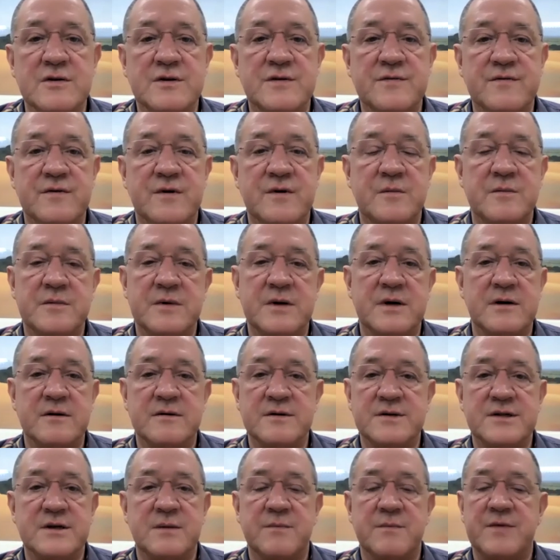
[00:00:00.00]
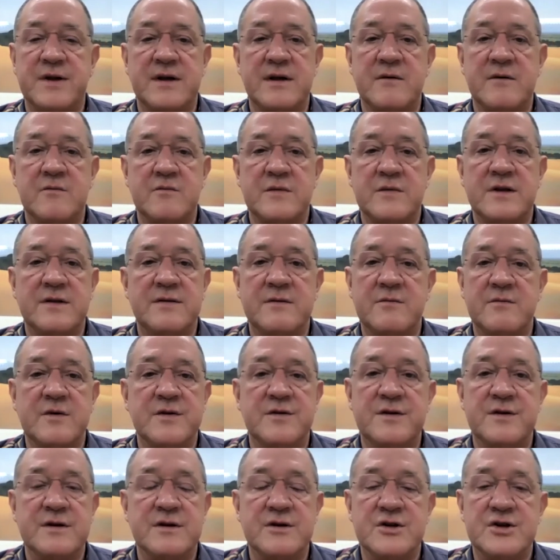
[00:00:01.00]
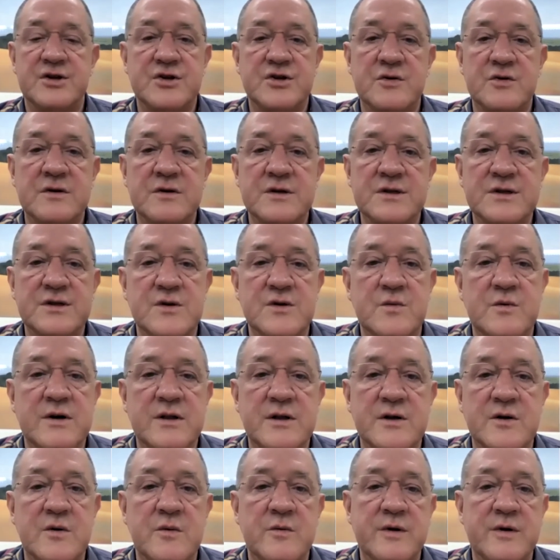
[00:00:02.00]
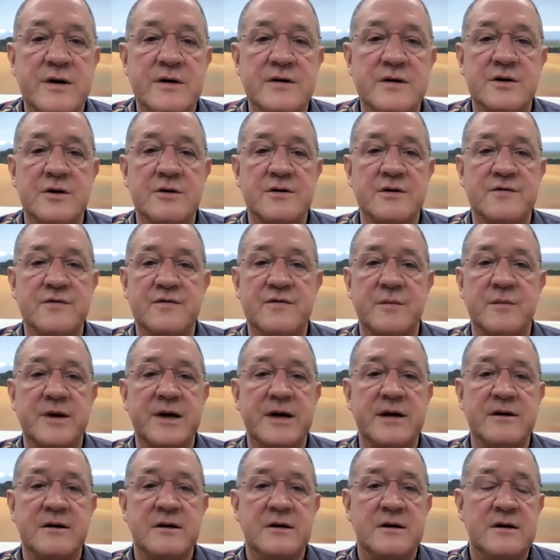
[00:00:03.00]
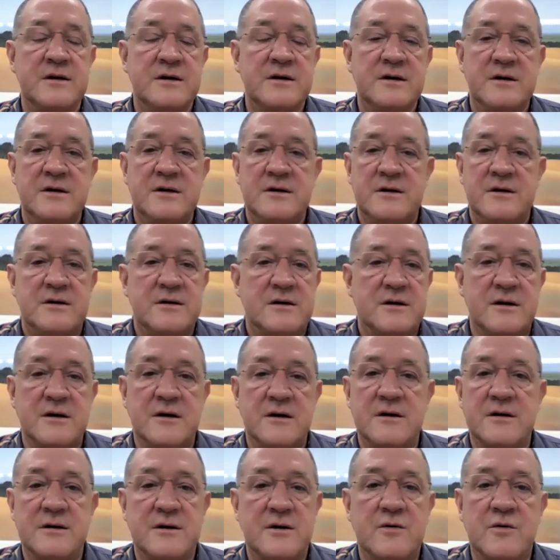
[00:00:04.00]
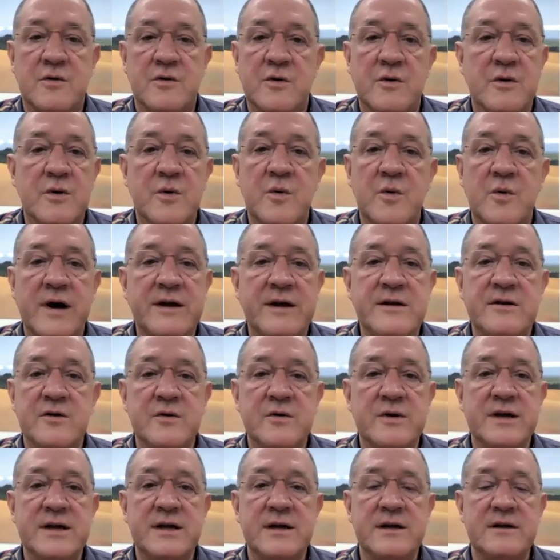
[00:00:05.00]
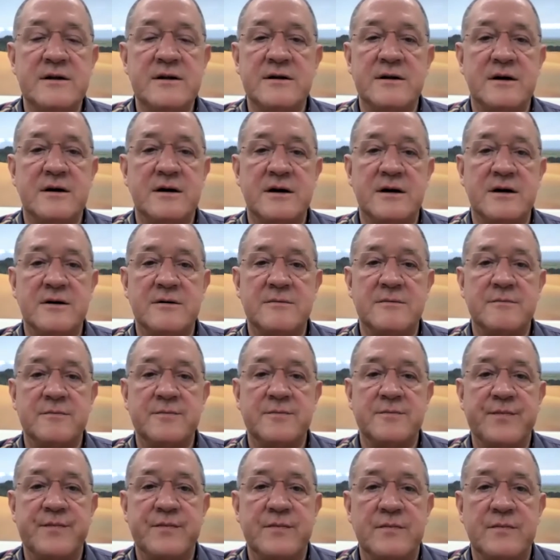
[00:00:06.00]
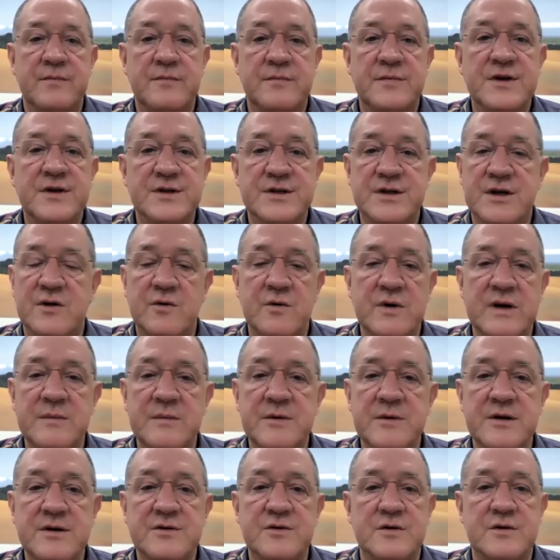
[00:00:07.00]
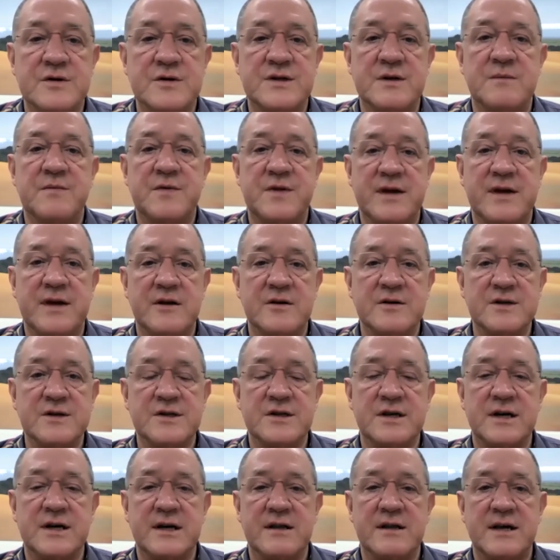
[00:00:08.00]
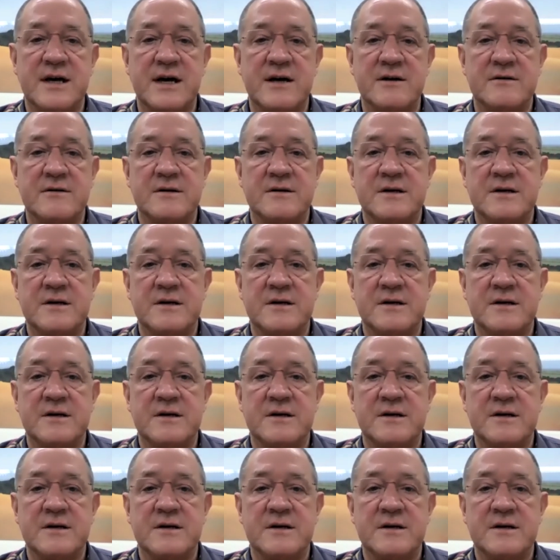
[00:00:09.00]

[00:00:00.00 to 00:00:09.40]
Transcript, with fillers: from uh, something in, in, with the insurance or whether it results from a uh, grower winery um, disagreement or something else like that.